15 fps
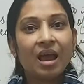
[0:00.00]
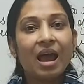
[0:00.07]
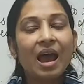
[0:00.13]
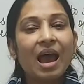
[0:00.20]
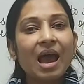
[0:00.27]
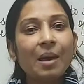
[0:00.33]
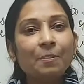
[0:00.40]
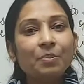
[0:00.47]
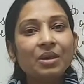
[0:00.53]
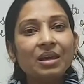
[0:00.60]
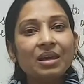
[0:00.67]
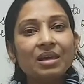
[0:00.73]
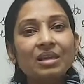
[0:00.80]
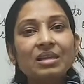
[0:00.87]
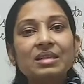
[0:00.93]
Happy
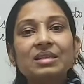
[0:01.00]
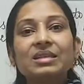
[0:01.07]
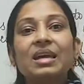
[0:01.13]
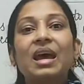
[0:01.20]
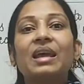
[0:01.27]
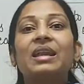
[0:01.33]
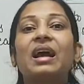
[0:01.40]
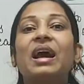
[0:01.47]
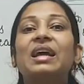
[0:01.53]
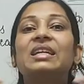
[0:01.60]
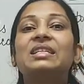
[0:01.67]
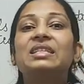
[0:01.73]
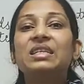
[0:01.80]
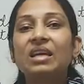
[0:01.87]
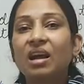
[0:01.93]
is an
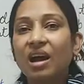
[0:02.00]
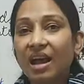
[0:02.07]
idea.